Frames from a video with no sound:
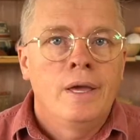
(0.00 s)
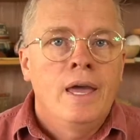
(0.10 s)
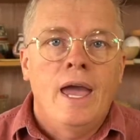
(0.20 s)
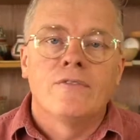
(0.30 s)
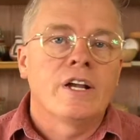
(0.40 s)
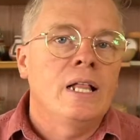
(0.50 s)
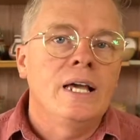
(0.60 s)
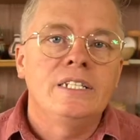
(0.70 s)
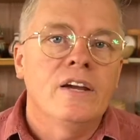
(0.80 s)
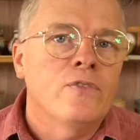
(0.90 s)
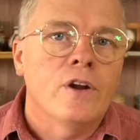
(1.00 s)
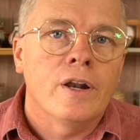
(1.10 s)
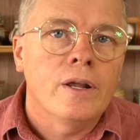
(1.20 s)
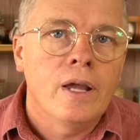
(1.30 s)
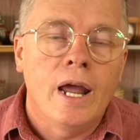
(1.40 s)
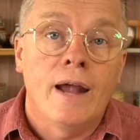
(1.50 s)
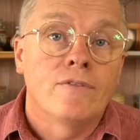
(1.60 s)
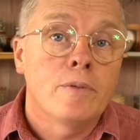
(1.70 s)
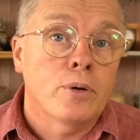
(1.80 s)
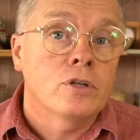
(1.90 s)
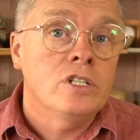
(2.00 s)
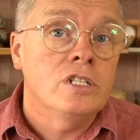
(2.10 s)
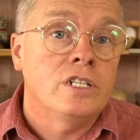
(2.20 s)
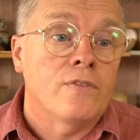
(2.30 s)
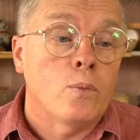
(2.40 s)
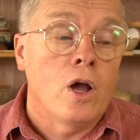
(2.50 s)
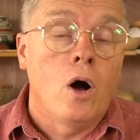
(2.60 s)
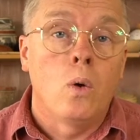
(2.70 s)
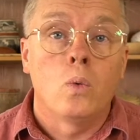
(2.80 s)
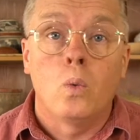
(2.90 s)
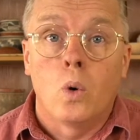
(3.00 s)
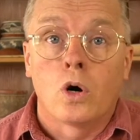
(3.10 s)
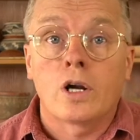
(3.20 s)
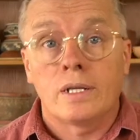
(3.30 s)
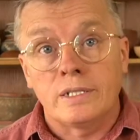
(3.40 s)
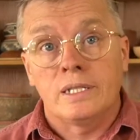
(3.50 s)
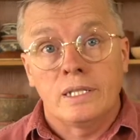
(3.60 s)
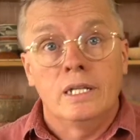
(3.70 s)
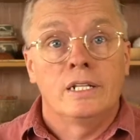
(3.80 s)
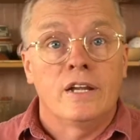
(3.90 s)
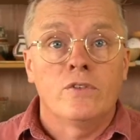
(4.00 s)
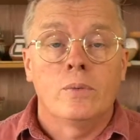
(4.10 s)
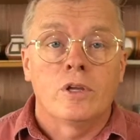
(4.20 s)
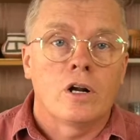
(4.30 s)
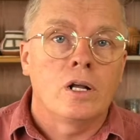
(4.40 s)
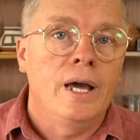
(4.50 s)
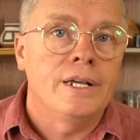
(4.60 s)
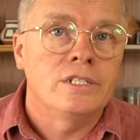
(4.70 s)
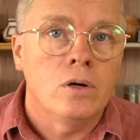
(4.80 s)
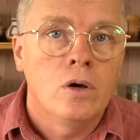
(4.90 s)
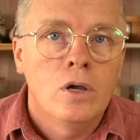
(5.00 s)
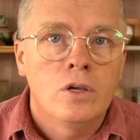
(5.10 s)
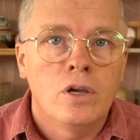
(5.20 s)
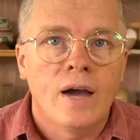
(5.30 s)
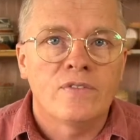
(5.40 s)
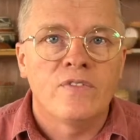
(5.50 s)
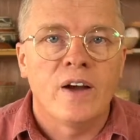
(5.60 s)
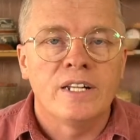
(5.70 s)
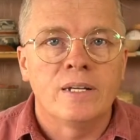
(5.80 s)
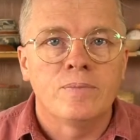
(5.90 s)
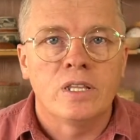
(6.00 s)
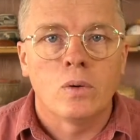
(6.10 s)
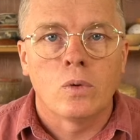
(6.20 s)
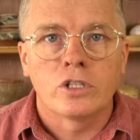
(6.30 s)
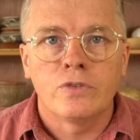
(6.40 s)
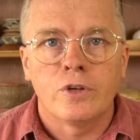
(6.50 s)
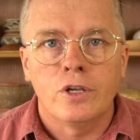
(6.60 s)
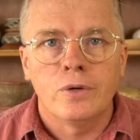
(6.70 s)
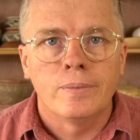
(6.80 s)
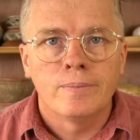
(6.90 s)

every clay's different and every person's different. We all work little different with our clay, so you have to find something that works for you.